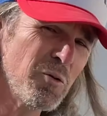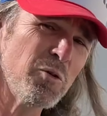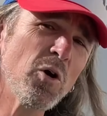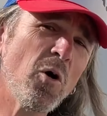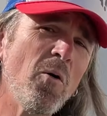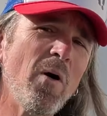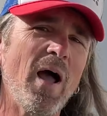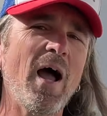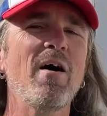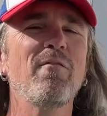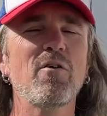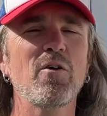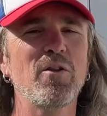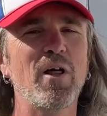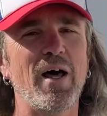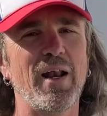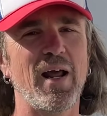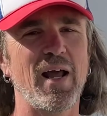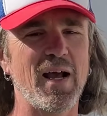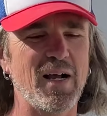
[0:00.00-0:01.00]
don't have a
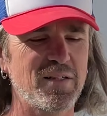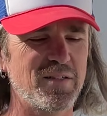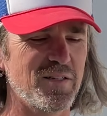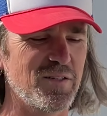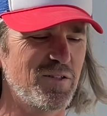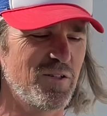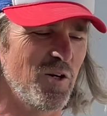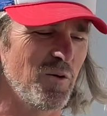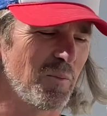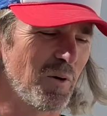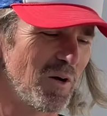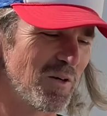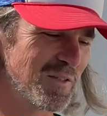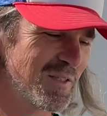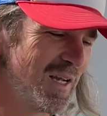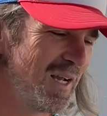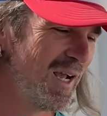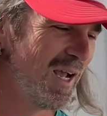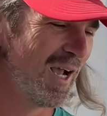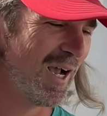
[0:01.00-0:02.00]
lot of excess dough balls.
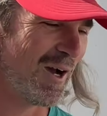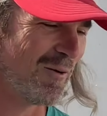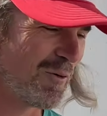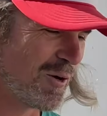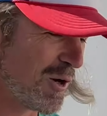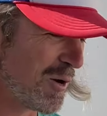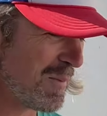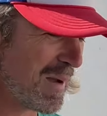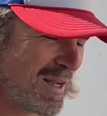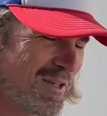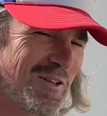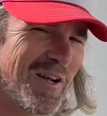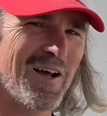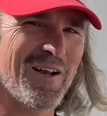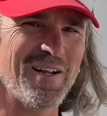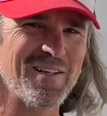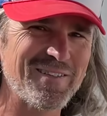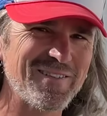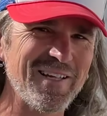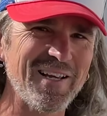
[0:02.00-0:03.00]
And when you're messing
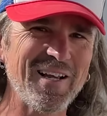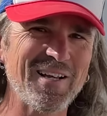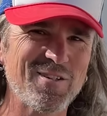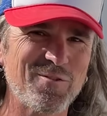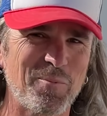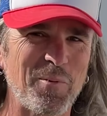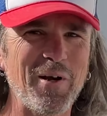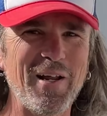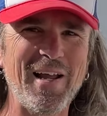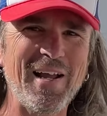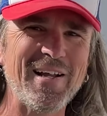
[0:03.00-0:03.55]
around, this thing is pretty